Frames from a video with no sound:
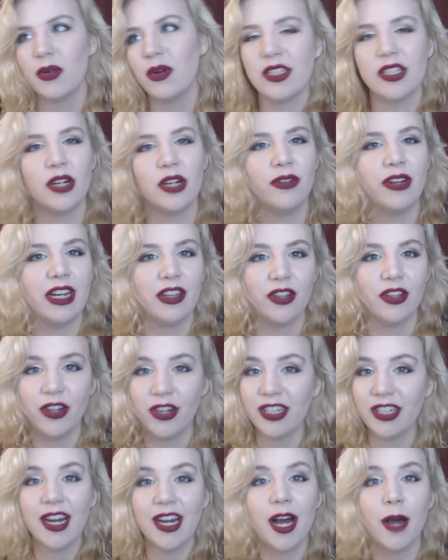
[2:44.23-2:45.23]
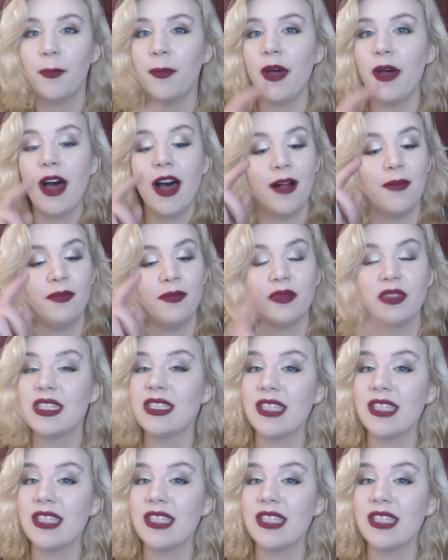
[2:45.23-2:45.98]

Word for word: So I'll start reading The Hookup, um,